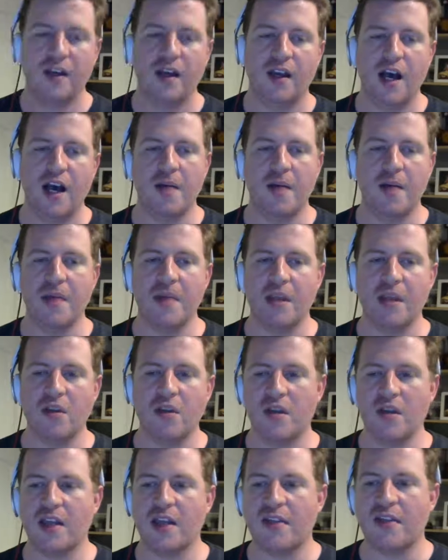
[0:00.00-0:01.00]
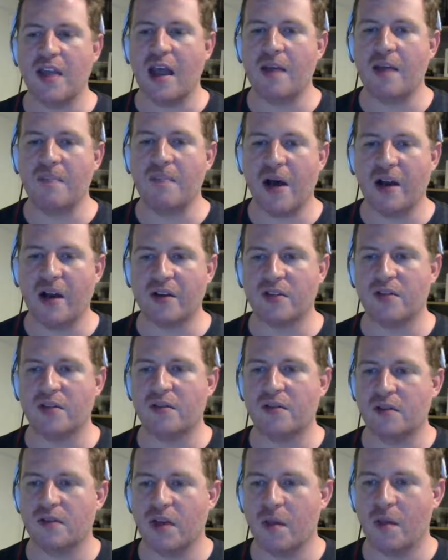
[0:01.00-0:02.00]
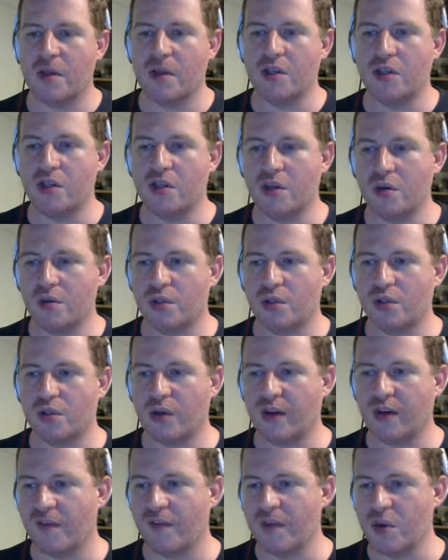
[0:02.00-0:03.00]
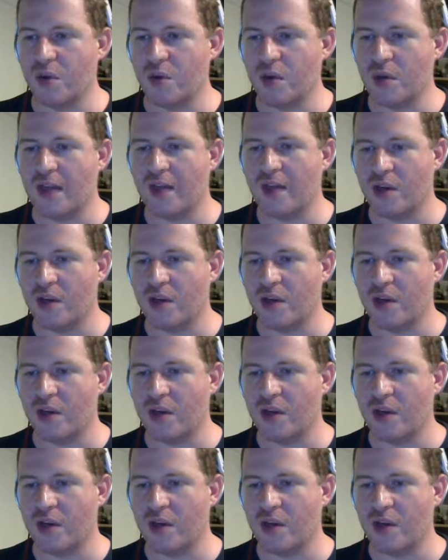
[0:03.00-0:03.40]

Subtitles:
And you can get that box coming to you straight from the UK.